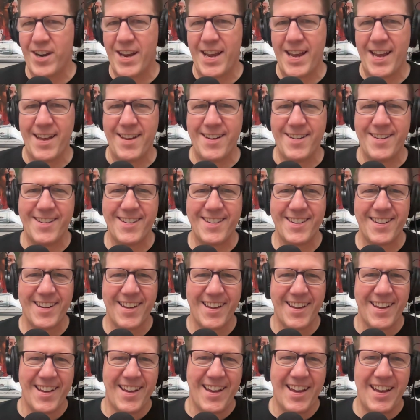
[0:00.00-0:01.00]
hand
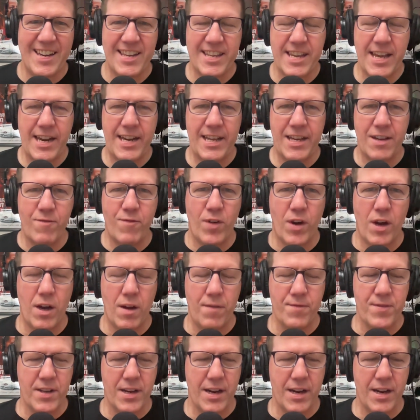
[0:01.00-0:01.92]
and getting involved,